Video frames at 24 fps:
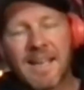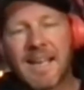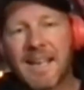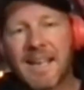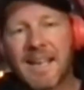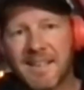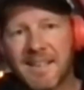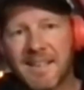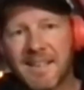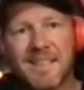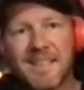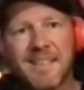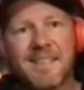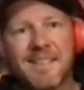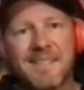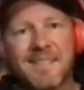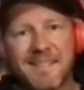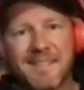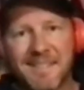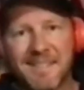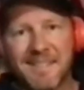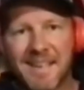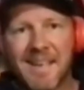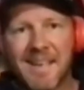And I did.
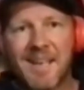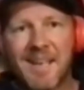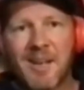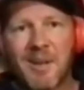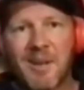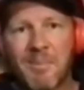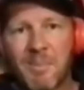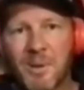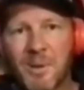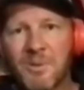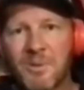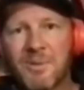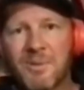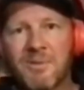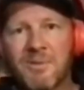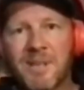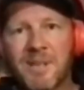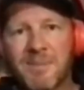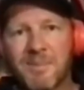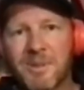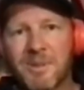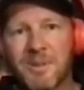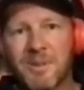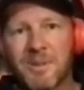Yeah, I pulled the
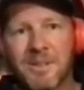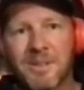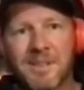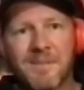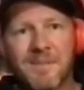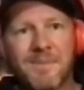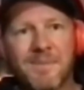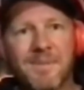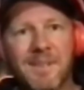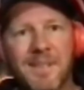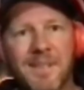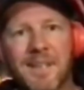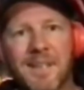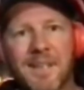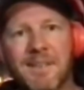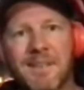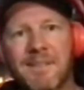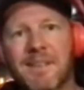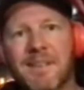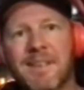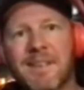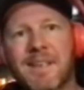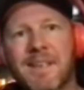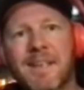ripcord, you know.
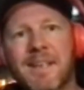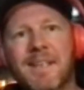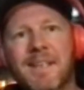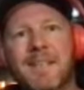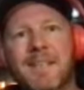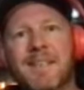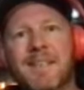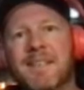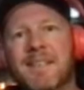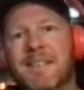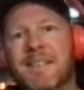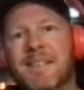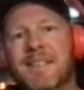Okay.